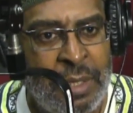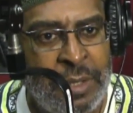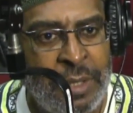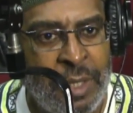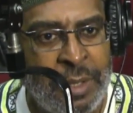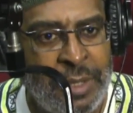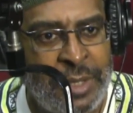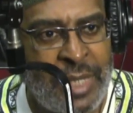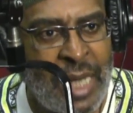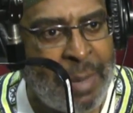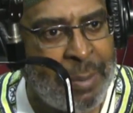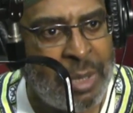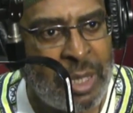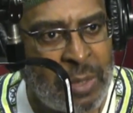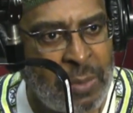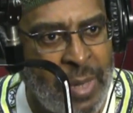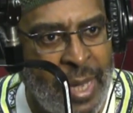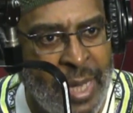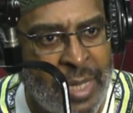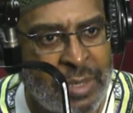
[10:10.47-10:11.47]
the
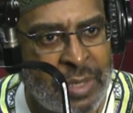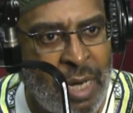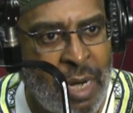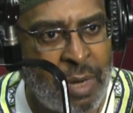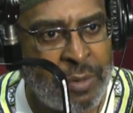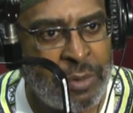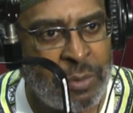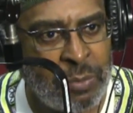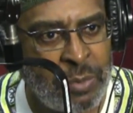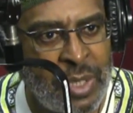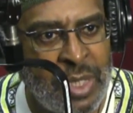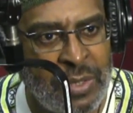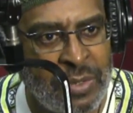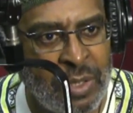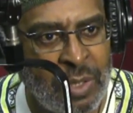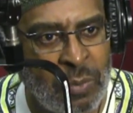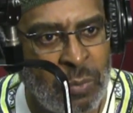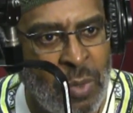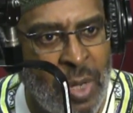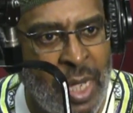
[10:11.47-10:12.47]
Democrats are the
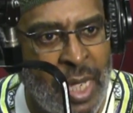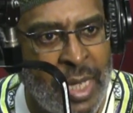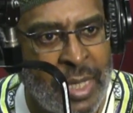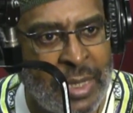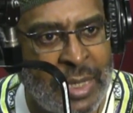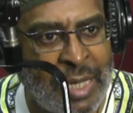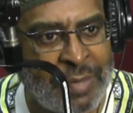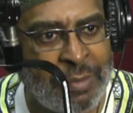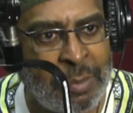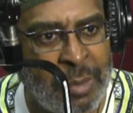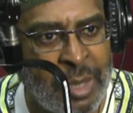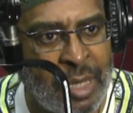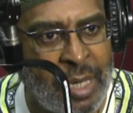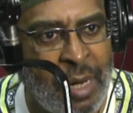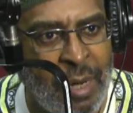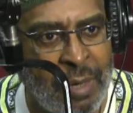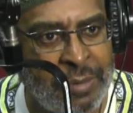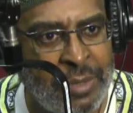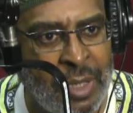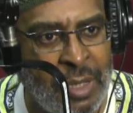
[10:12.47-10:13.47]
reason why Kevin
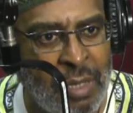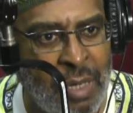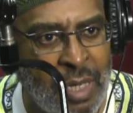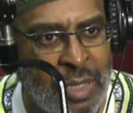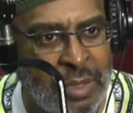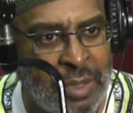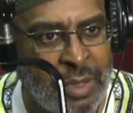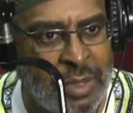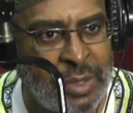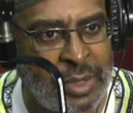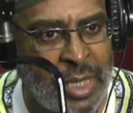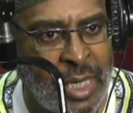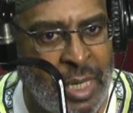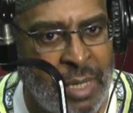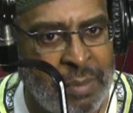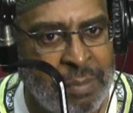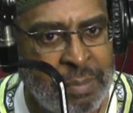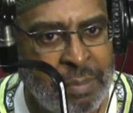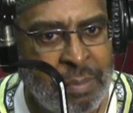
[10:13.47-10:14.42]
McCarthy lost his job.